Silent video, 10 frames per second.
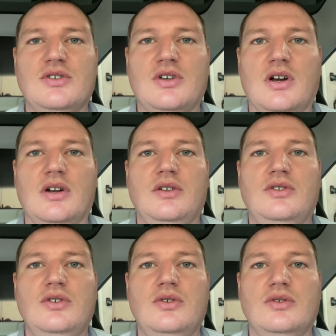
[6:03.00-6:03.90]
are going
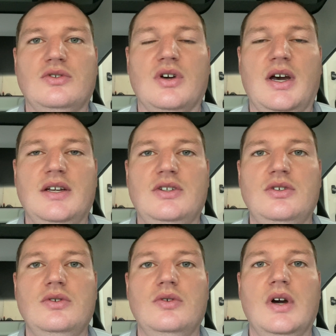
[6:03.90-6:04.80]
to try
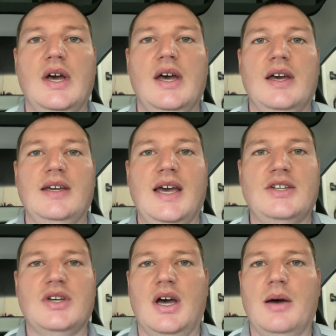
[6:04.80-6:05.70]
to
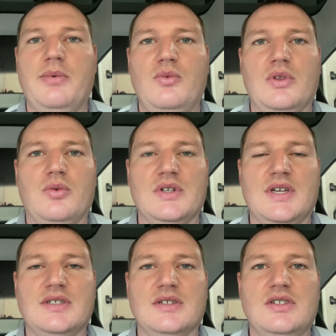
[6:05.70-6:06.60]
catch up with what
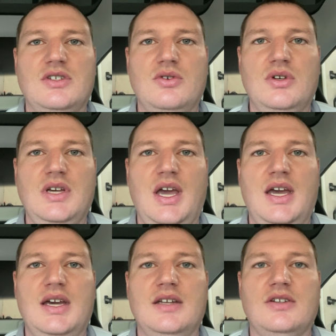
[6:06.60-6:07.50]
Tesla is doing,
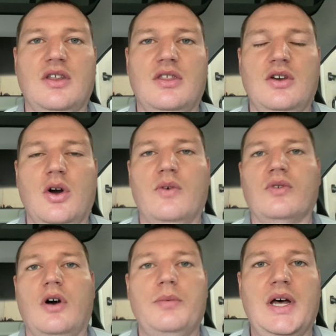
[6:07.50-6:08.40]
and the
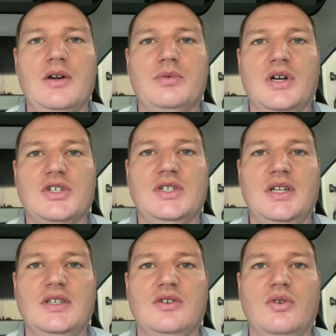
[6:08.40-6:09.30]
overall battery production
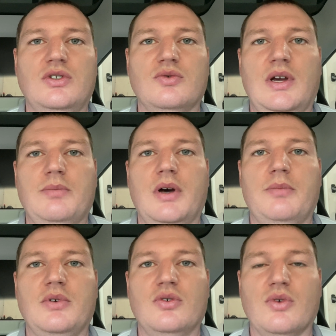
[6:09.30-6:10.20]
is going to ramp up
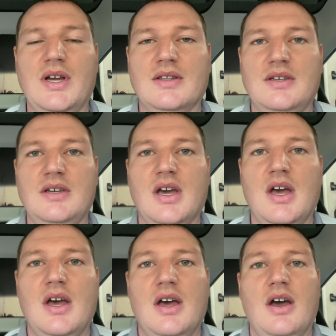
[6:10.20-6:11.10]
greatly
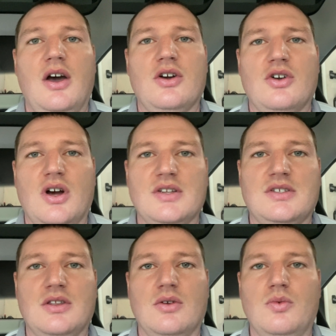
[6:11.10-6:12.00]
across
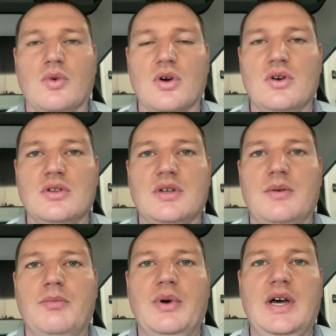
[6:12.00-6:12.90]
the world.
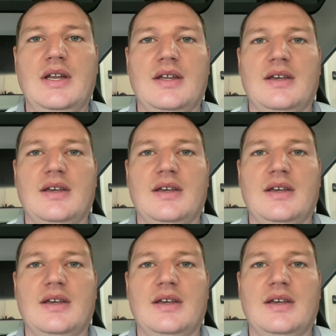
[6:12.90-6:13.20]
But